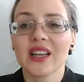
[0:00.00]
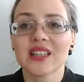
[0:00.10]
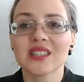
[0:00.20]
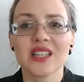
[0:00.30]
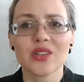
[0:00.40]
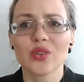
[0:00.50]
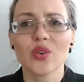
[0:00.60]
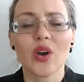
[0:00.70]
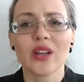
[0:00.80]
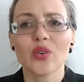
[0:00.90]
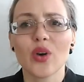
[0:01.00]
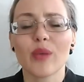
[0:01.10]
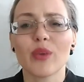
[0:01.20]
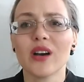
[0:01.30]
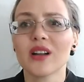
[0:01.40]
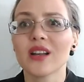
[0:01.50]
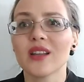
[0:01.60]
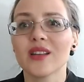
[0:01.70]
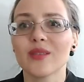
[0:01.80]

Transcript: he said, you know I'm ugly,